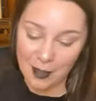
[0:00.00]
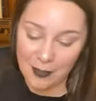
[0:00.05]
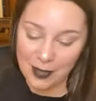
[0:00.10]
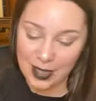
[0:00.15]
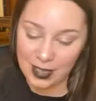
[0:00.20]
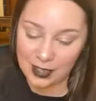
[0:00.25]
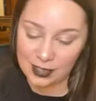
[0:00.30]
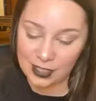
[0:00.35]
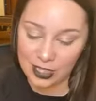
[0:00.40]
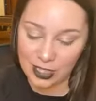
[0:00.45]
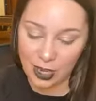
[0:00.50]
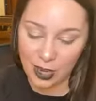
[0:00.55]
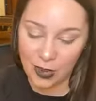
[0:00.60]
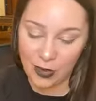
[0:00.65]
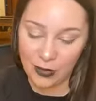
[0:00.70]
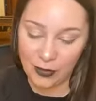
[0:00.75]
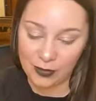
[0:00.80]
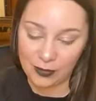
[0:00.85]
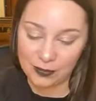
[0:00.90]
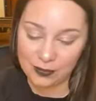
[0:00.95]
And
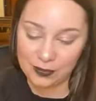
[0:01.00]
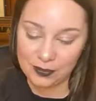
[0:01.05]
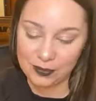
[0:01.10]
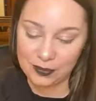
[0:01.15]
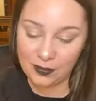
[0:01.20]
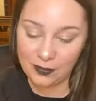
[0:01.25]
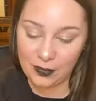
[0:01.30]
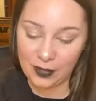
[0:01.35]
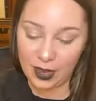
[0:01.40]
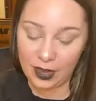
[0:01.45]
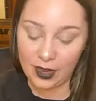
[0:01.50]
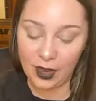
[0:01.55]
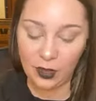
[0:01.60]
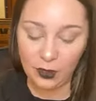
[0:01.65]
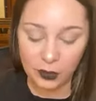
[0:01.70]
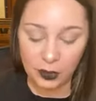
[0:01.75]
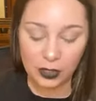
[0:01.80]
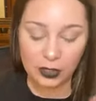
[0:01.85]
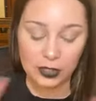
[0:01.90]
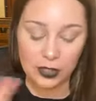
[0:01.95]
so I kind of
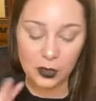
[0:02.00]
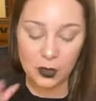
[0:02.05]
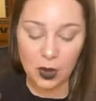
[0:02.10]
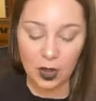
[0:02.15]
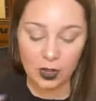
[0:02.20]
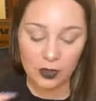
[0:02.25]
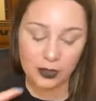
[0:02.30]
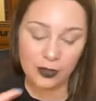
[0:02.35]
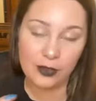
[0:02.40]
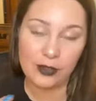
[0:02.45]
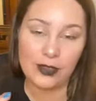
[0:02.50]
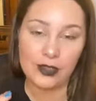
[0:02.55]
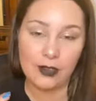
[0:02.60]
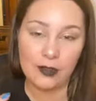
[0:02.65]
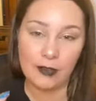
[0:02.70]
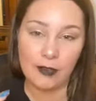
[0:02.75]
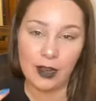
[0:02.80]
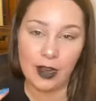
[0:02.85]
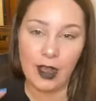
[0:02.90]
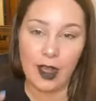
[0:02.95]
wanted to walk through the
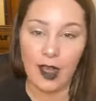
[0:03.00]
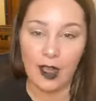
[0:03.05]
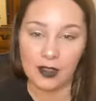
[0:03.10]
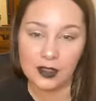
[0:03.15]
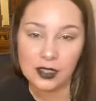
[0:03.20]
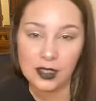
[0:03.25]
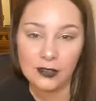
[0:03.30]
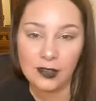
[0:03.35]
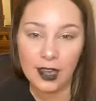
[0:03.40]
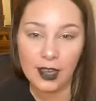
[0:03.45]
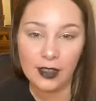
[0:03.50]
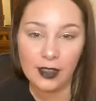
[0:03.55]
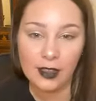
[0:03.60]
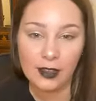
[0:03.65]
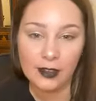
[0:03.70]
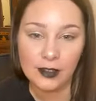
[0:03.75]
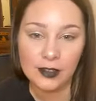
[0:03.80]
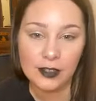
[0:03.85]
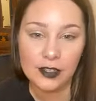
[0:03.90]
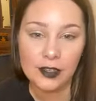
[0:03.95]
different kinds of
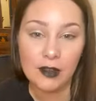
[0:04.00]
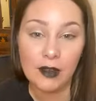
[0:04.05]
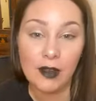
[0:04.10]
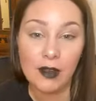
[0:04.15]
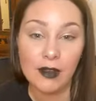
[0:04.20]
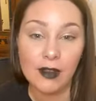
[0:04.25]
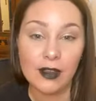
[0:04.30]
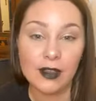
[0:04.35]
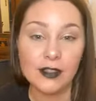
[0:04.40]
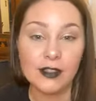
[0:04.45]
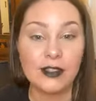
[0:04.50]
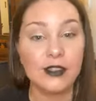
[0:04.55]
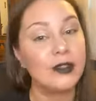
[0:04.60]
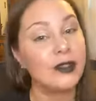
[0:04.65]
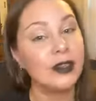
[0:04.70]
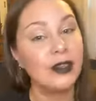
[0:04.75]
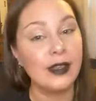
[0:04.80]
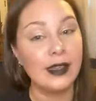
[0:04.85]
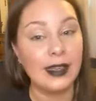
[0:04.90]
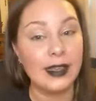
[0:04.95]
eyeliners there are, because you
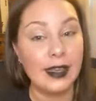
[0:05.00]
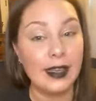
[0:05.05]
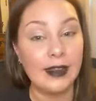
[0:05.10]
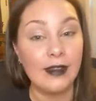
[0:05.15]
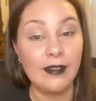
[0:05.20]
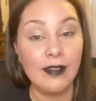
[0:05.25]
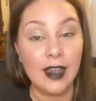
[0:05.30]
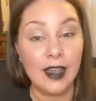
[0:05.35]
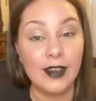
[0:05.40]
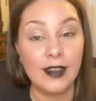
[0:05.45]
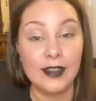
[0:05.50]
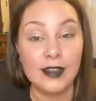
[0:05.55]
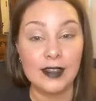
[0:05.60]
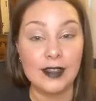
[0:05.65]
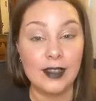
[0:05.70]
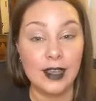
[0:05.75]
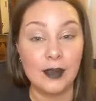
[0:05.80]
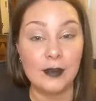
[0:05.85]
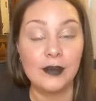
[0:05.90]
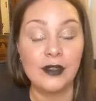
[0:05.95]
can get a lot of the
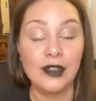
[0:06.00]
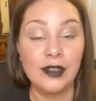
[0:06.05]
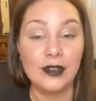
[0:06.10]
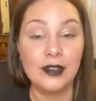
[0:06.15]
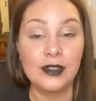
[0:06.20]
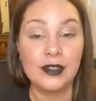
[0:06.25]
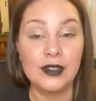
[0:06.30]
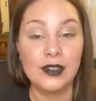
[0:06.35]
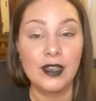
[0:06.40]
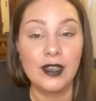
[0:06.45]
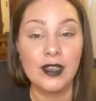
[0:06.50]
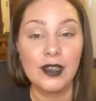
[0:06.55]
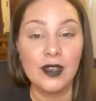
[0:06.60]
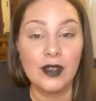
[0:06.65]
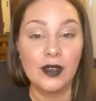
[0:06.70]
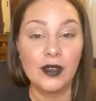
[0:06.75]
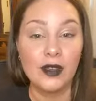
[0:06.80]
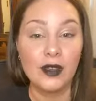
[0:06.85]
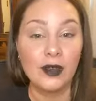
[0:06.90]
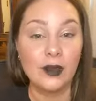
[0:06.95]
same looks.
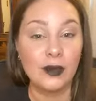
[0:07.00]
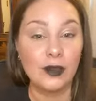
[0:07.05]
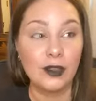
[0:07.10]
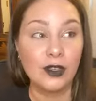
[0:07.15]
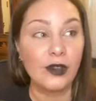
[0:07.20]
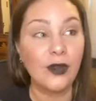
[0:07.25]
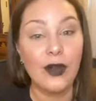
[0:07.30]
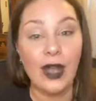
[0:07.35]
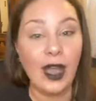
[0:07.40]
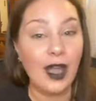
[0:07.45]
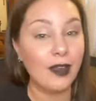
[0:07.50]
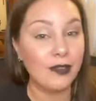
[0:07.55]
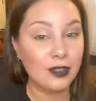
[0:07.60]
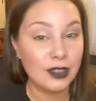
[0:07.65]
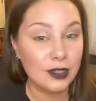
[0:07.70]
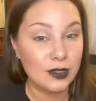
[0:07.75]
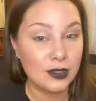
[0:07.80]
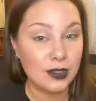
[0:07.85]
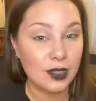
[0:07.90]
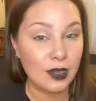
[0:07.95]
You don't have to
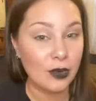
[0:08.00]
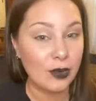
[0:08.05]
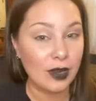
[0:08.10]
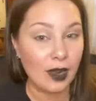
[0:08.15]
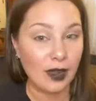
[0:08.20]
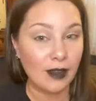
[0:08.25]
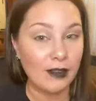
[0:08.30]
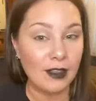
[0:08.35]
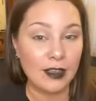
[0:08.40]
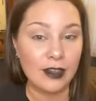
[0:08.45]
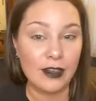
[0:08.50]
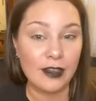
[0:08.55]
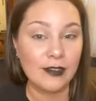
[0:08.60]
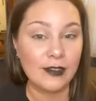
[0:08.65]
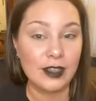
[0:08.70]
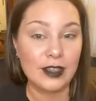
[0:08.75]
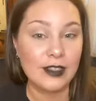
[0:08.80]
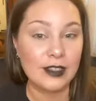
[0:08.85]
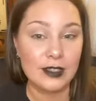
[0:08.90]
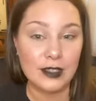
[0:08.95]
use liquid eyeliner if
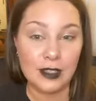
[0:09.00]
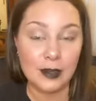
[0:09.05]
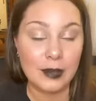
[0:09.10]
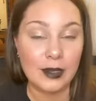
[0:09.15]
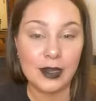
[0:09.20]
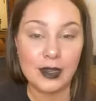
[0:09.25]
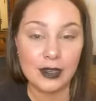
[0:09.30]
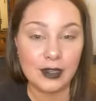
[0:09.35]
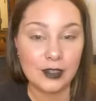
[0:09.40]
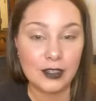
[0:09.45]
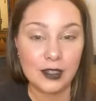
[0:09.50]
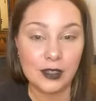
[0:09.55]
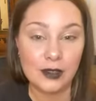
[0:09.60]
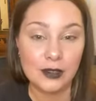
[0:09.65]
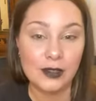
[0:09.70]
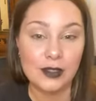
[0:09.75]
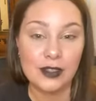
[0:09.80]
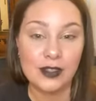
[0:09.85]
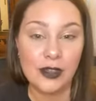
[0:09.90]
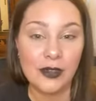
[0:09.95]
that's intimidating to you.
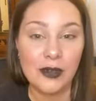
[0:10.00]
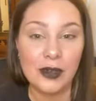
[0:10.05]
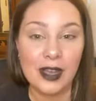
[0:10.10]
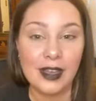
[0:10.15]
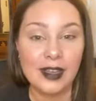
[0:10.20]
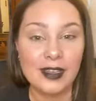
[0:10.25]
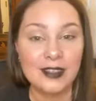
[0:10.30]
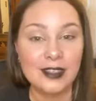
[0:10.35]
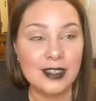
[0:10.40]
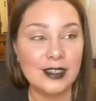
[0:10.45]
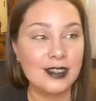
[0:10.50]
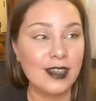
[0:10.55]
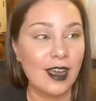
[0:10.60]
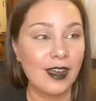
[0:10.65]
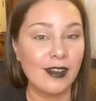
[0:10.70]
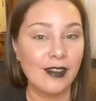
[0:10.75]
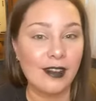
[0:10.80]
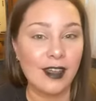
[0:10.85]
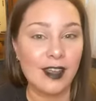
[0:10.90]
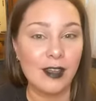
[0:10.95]
So I guess that's kind
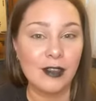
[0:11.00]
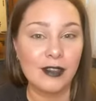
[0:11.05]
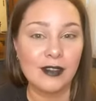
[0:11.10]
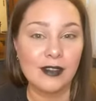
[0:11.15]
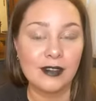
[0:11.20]
of like